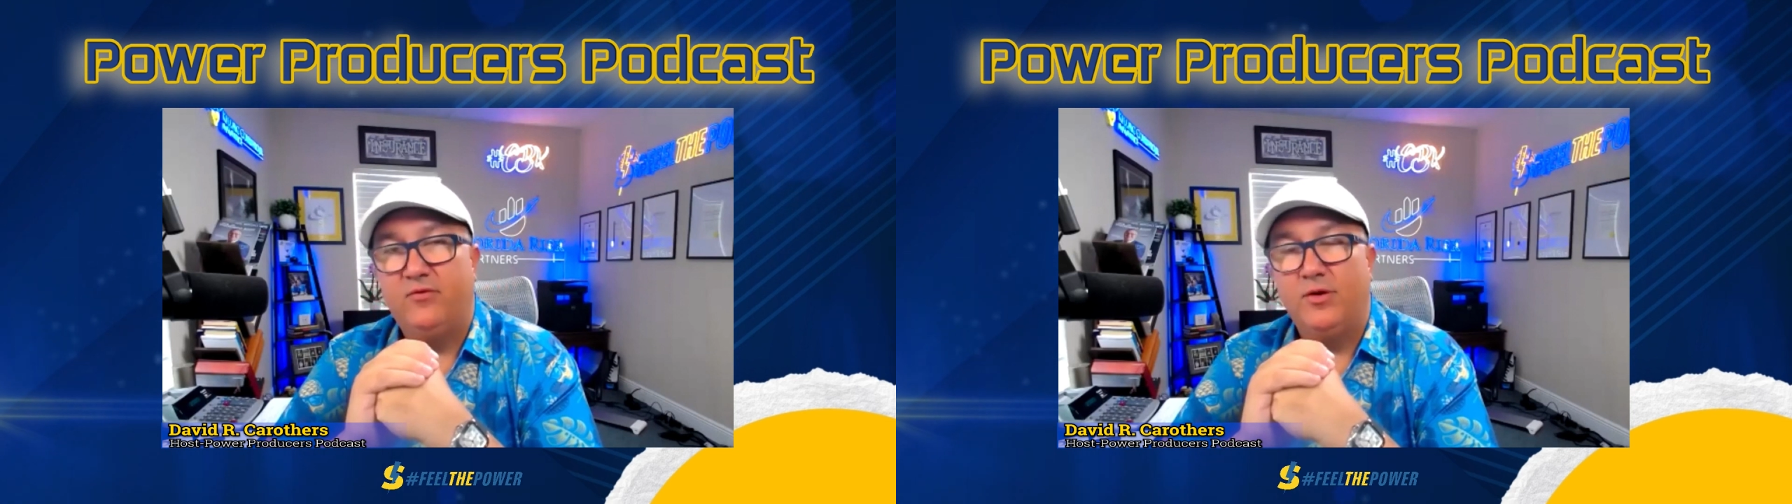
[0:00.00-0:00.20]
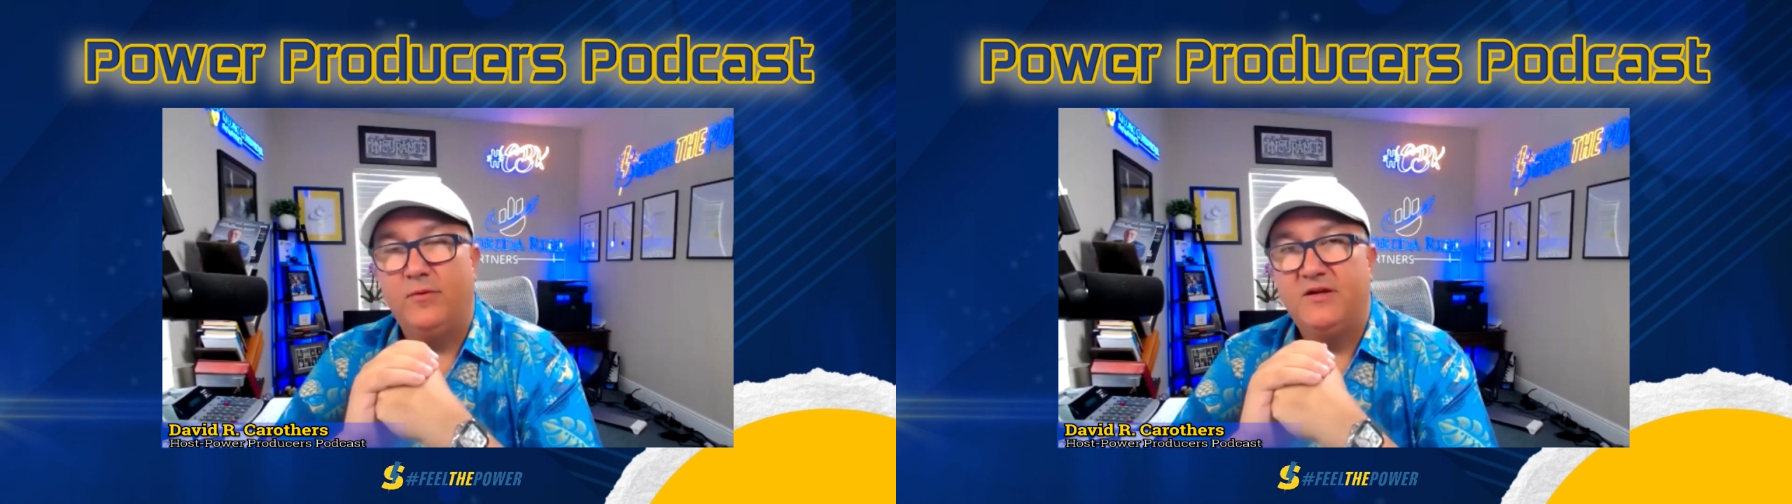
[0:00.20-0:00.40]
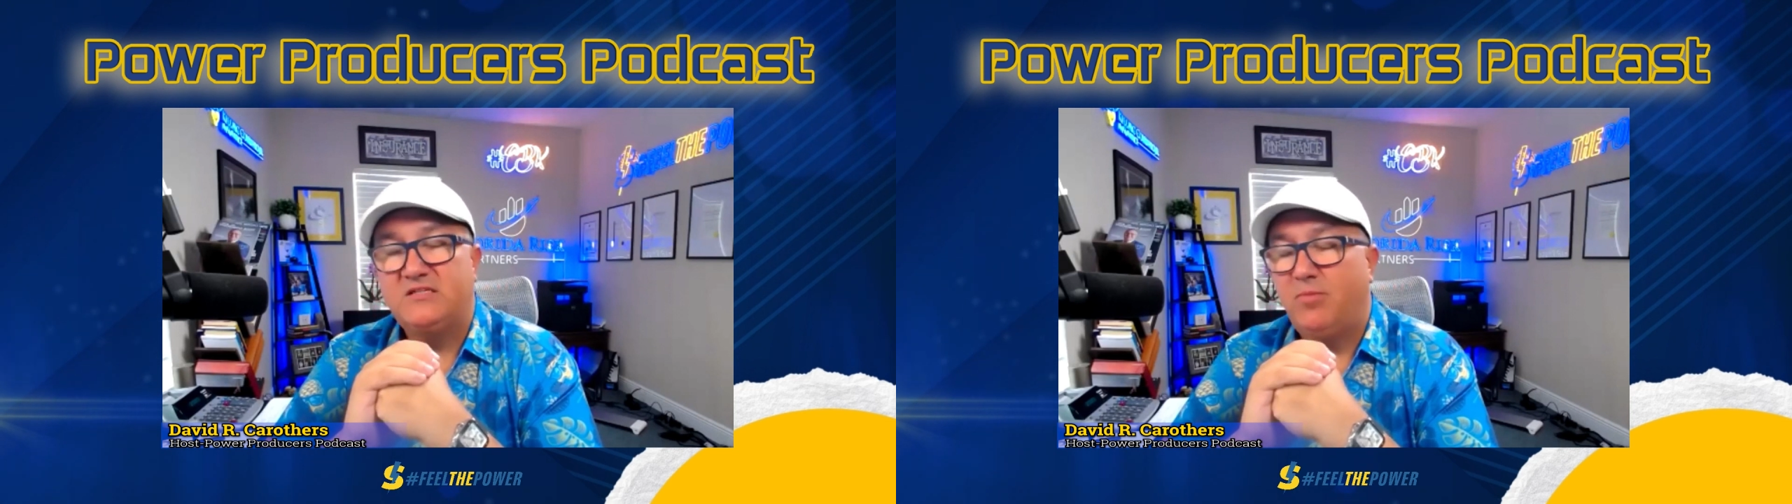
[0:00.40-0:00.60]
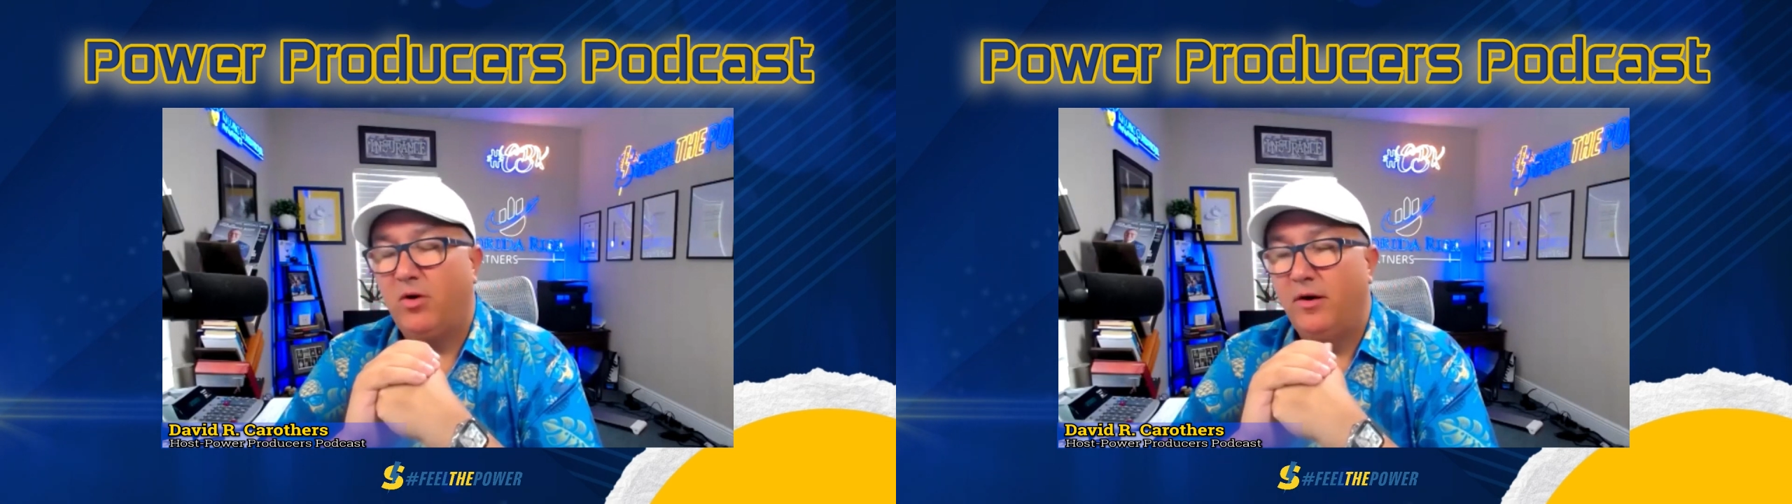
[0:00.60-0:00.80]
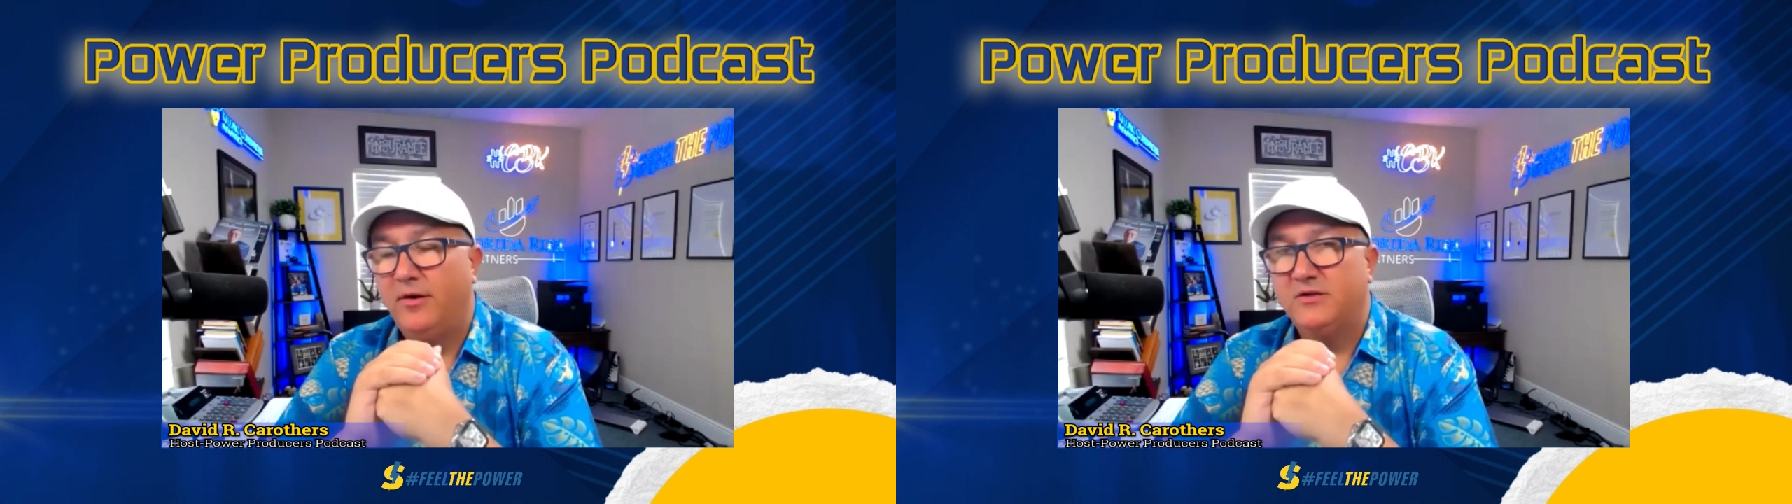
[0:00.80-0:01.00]
Florida Risk
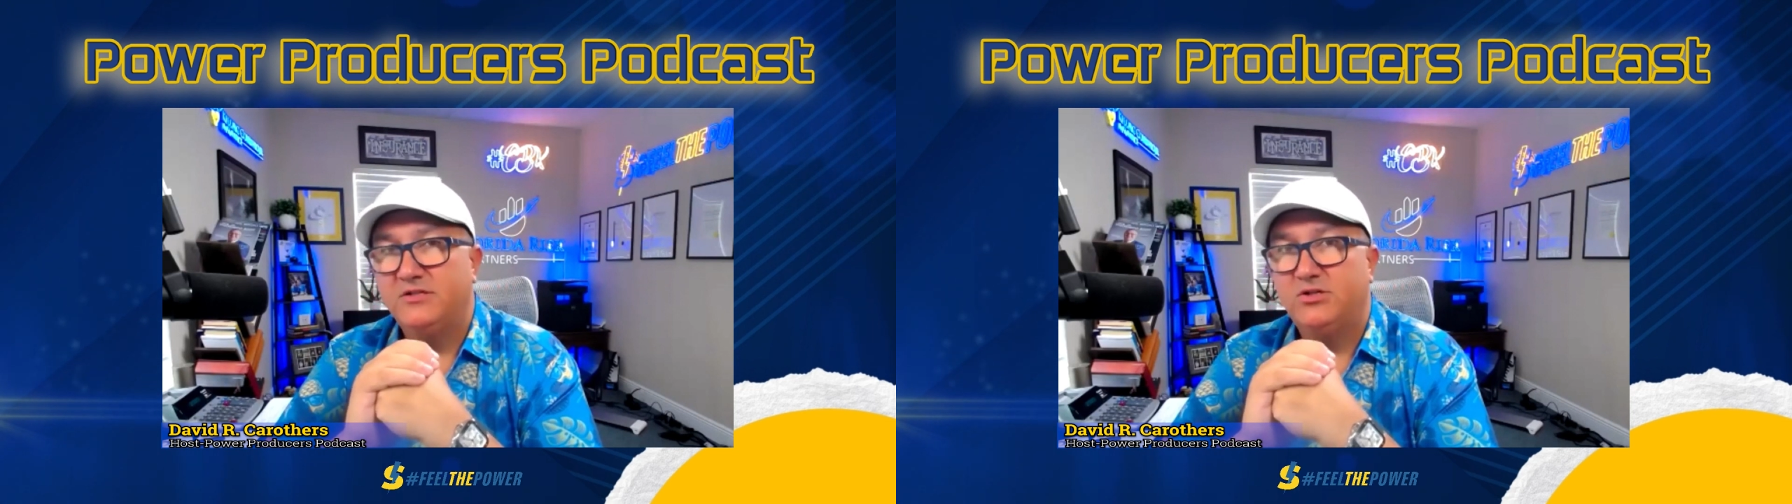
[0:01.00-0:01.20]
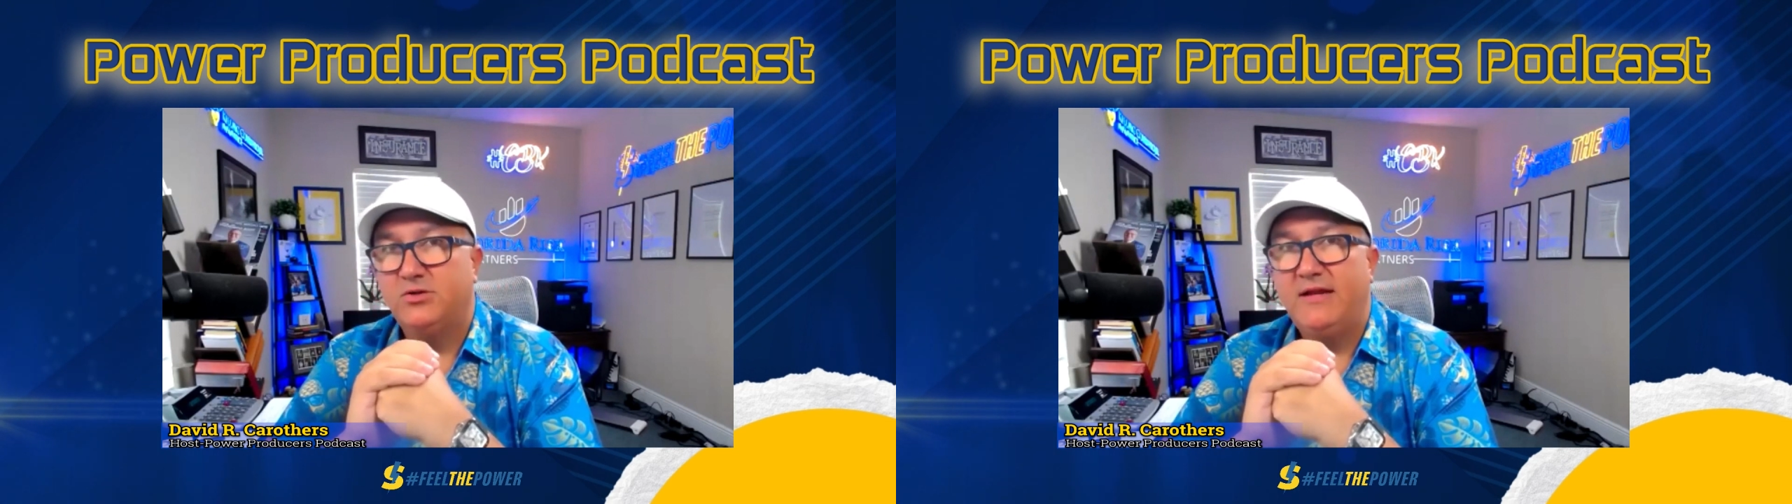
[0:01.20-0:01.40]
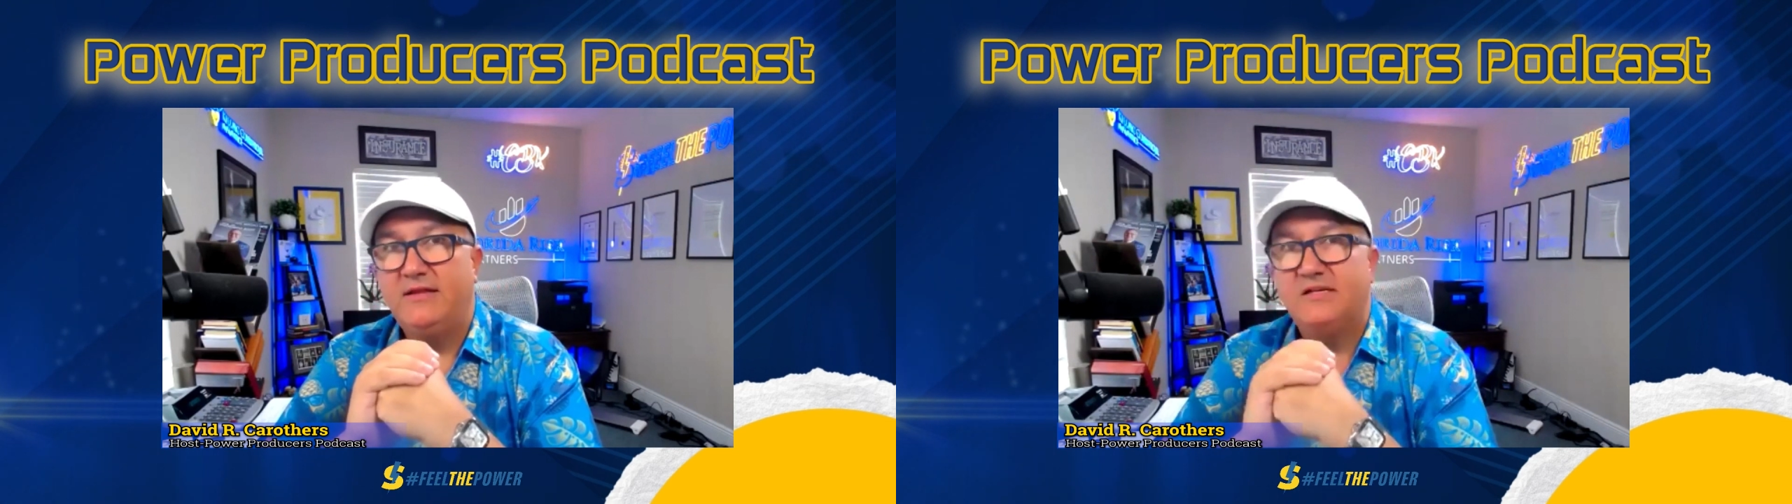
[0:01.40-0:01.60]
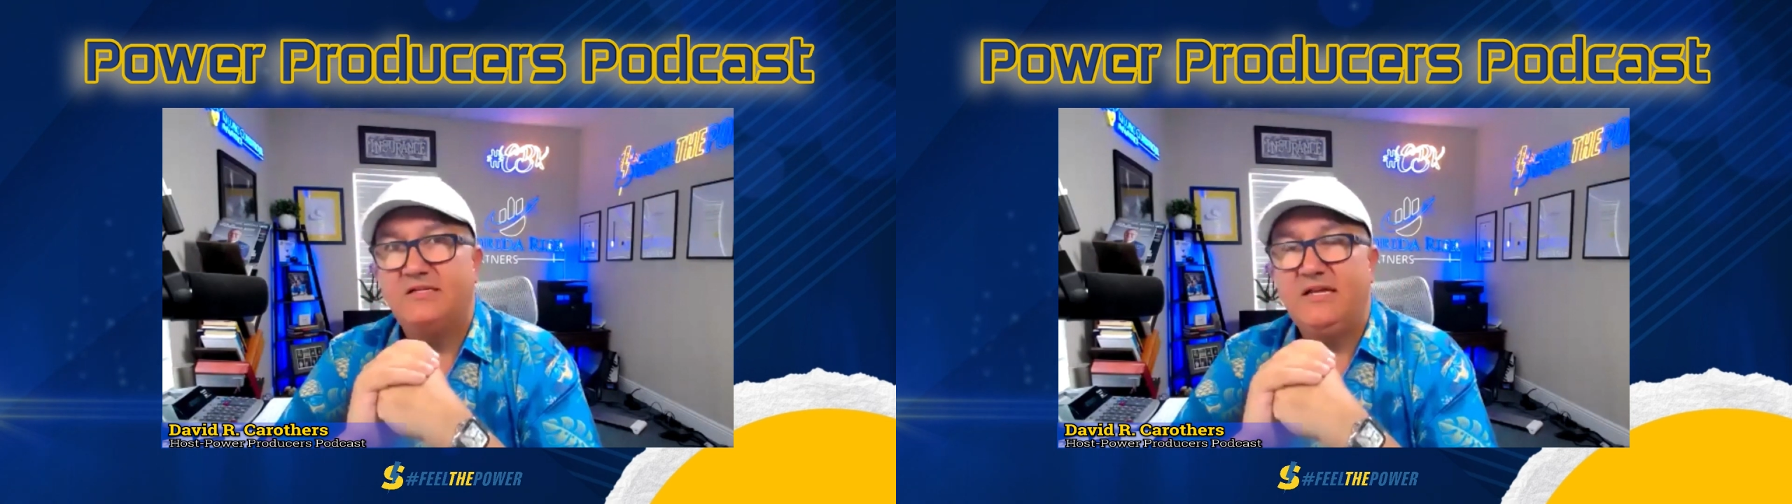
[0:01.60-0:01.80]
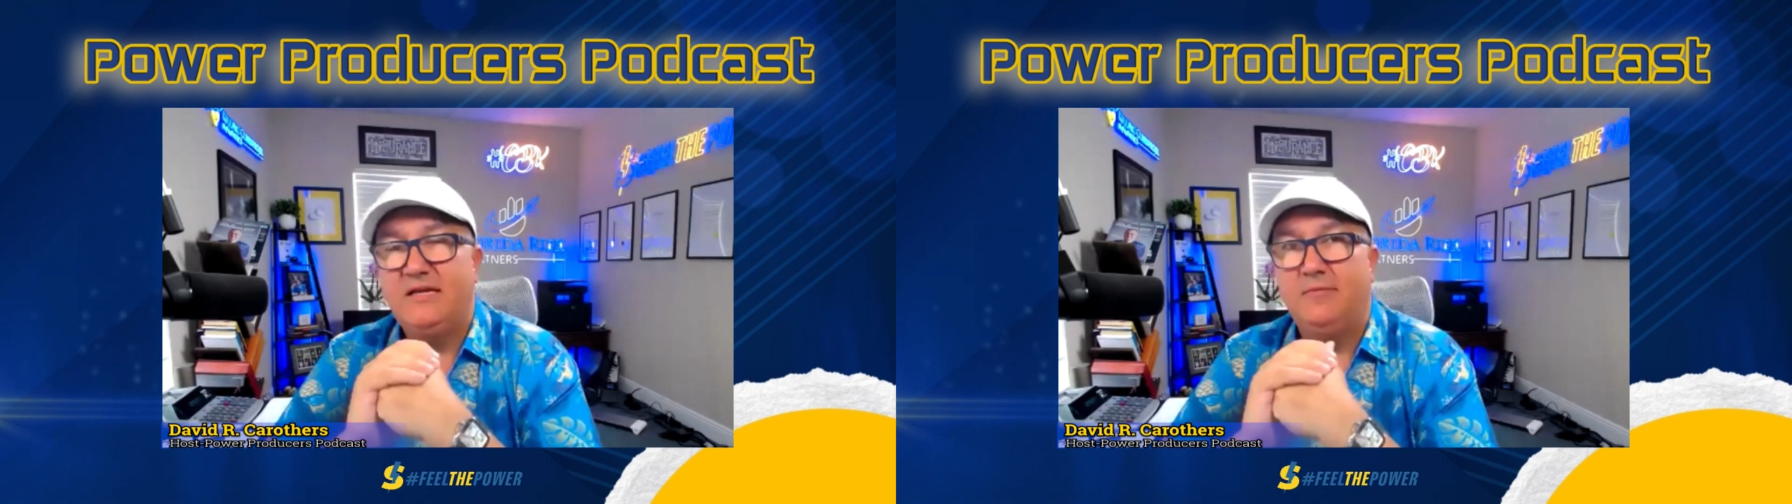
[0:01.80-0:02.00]
Partners and train the
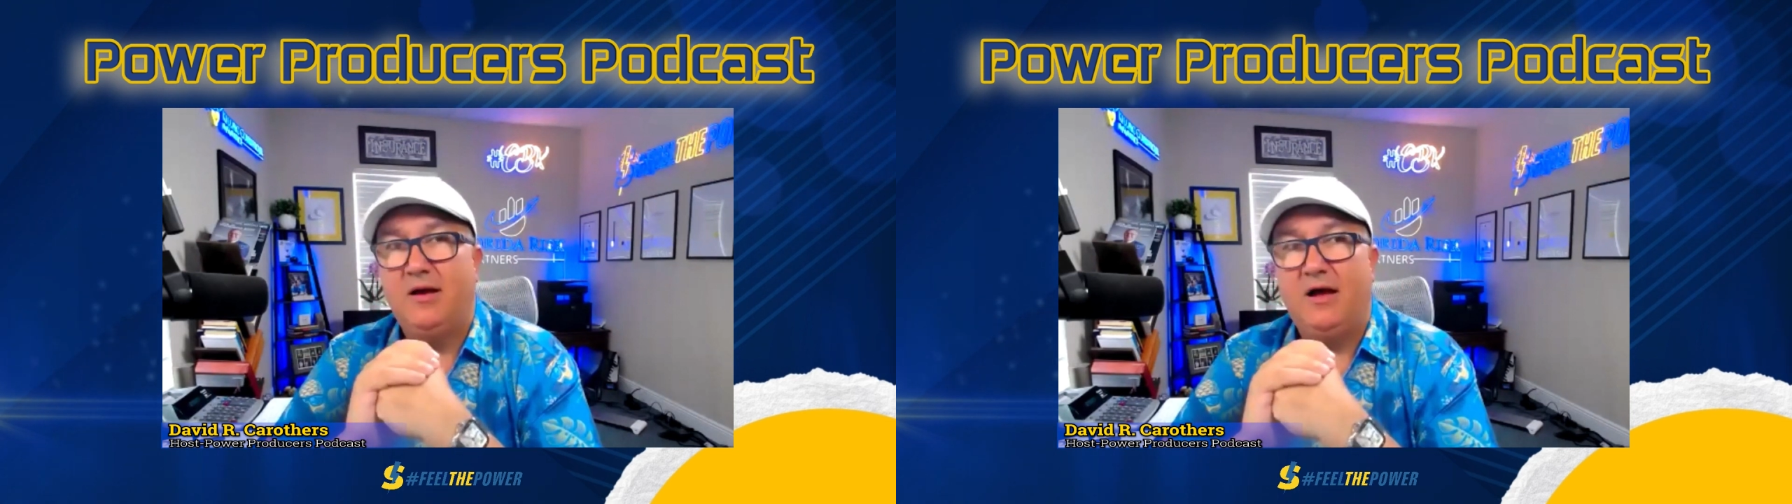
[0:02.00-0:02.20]
team